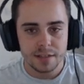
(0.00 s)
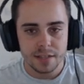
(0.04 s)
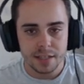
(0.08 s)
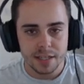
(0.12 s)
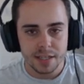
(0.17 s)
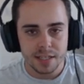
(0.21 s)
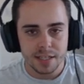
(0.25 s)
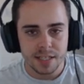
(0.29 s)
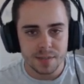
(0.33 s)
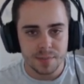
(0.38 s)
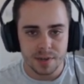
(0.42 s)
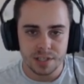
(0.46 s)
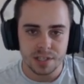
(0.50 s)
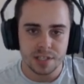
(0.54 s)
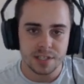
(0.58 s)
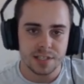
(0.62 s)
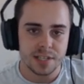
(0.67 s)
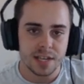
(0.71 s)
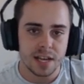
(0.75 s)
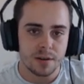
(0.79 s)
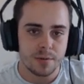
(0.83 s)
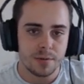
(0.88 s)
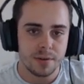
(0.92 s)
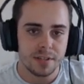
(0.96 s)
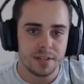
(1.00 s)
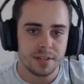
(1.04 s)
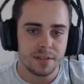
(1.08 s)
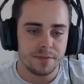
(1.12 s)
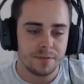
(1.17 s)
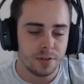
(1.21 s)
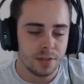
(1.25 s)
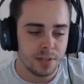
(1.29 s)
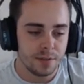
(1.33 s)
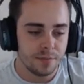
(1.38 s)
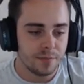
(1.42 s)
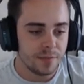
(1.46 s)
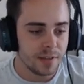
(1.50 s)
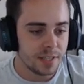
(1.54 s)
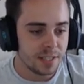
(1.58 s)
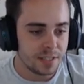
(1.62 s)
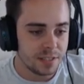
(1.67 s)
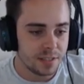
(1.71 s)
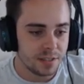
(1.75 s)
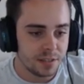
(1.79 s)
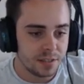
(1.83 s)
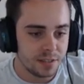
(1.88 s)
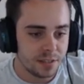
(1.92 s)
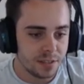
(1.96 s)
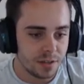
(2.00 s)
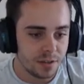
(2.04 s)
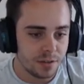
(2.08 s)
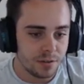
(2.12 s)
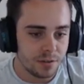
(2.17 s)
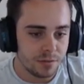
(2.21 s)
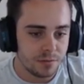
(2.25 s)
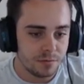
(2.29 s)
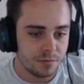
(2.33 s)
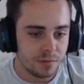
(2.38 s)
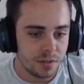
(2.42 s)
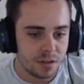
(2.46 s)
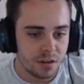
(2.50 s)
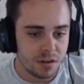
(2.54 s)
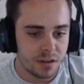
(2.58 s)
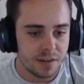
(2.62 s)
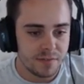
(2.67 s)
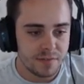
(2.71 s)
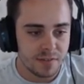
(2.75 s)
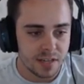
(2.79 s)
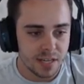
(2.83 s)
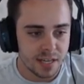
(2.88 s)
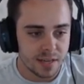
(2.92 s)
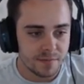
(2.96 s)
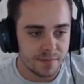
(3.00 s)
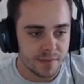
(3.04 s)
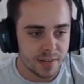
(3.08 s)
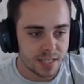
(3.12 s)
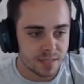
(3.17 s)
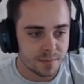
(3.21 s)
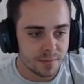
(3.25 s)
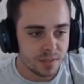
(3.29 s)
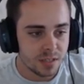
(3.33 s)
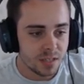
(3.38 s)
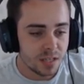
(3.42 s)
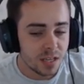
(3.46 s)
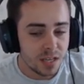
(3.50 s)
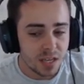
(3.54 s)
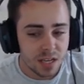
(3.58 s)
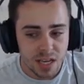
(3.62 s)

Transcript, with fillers: than its special attack when it's fully invested, so you don't even need investment.